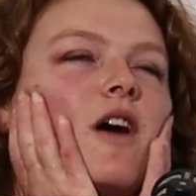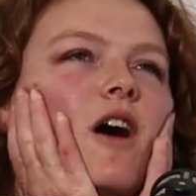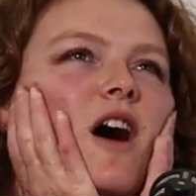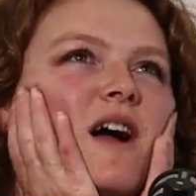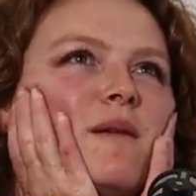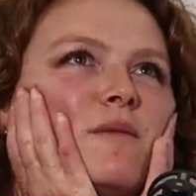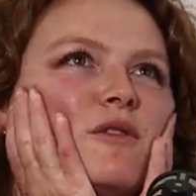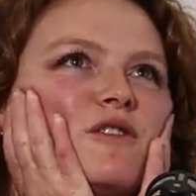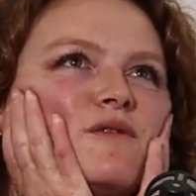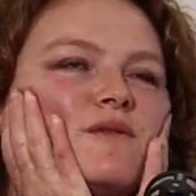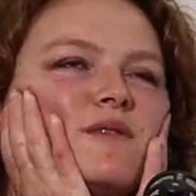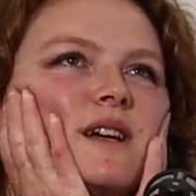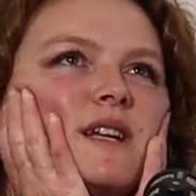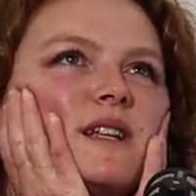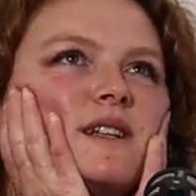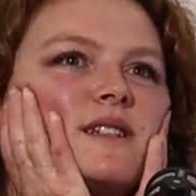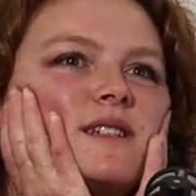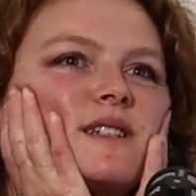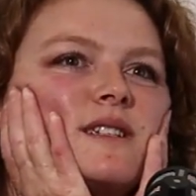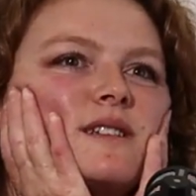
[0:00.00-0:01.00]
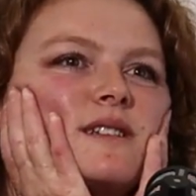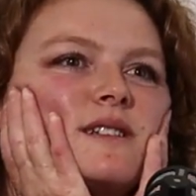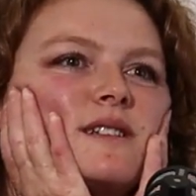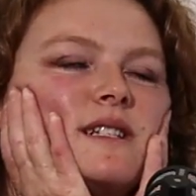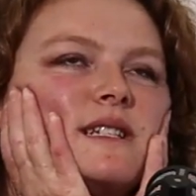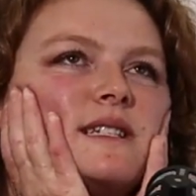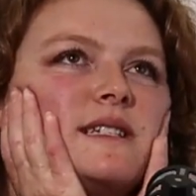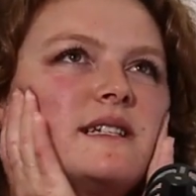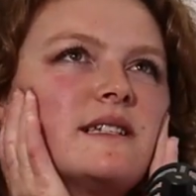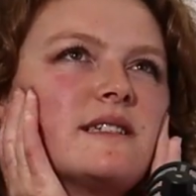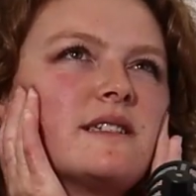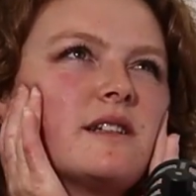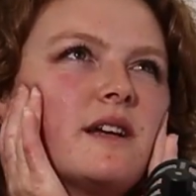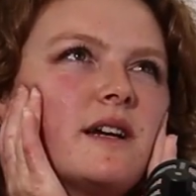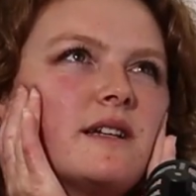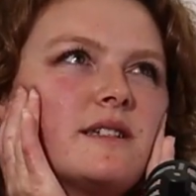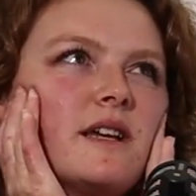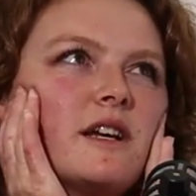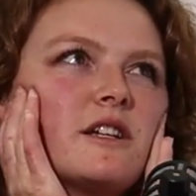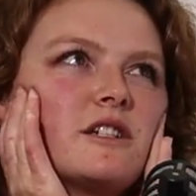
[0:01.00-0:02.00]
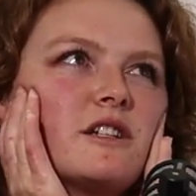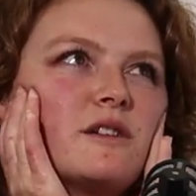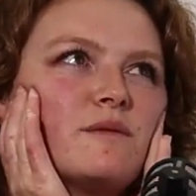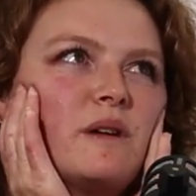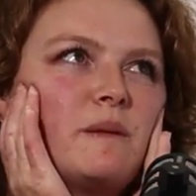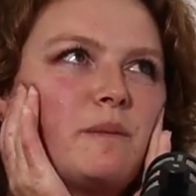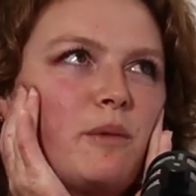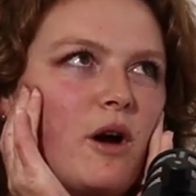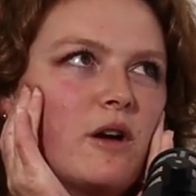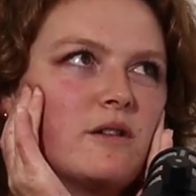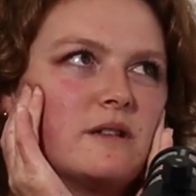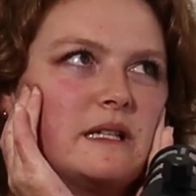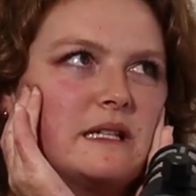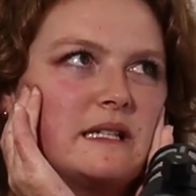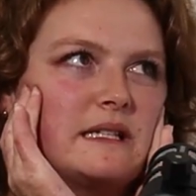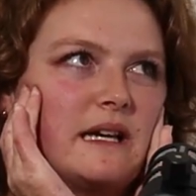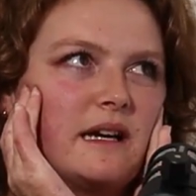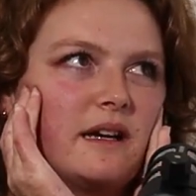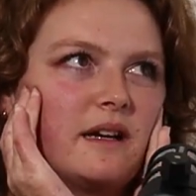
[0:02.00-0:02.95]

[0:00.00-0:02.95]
eye movement, desensitization and reprocessing.